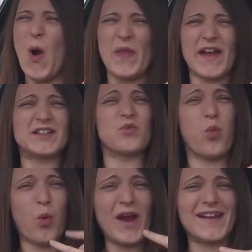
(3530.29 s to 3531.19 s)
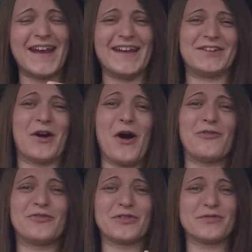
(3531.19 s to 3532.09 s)
That is wicked. Off
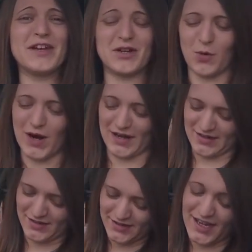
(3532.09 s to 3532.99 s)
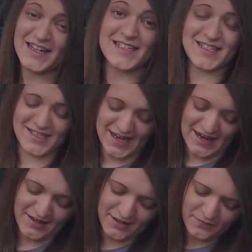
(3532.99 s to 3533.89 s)
3 quid. That is
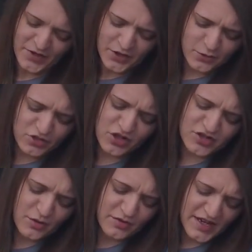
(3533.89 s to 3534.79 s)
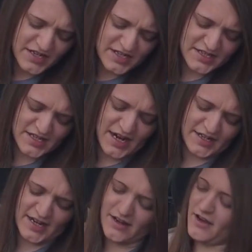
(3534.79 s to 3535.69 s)
sick. There was also these inside
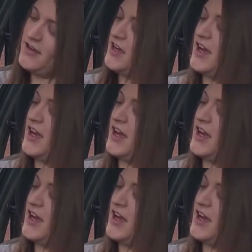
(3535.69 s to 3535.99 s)
here.